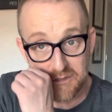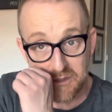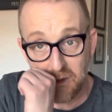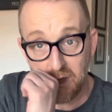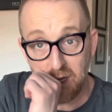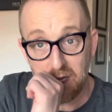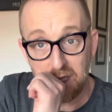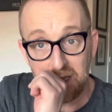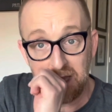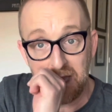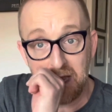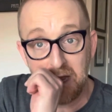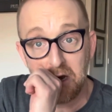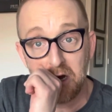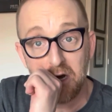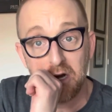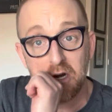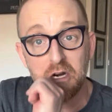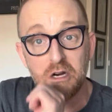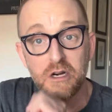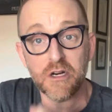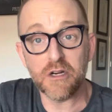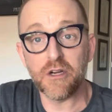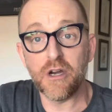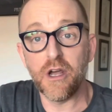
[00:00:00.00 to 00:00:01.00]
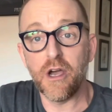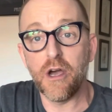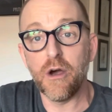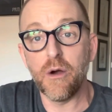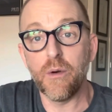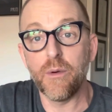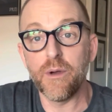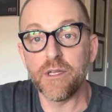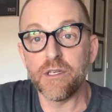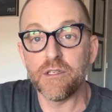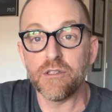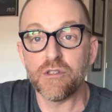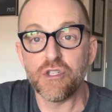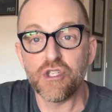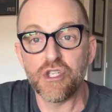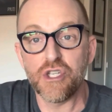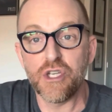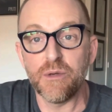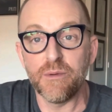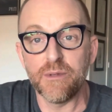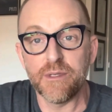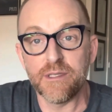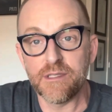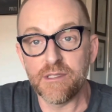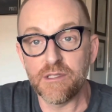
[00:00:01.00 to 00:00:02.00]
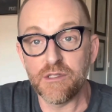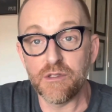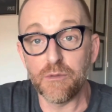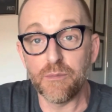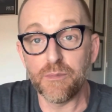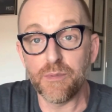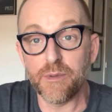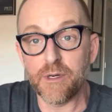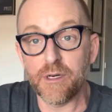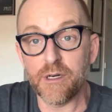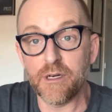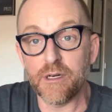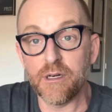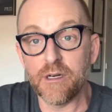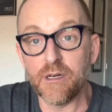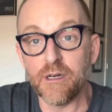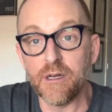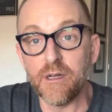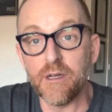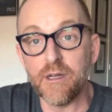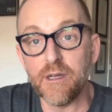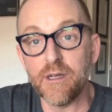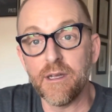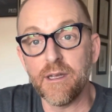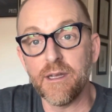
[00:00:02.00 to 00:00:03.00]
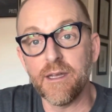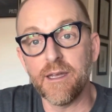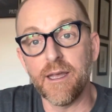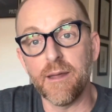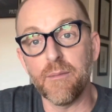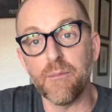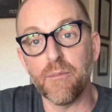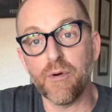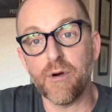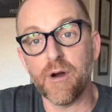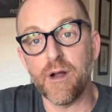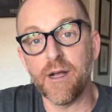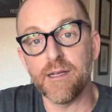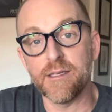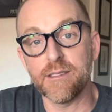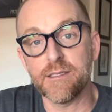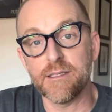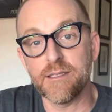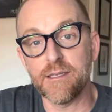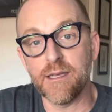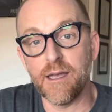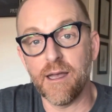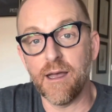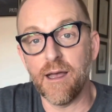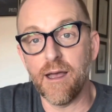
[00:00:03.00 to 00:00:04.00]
I let her know, and she was super impressed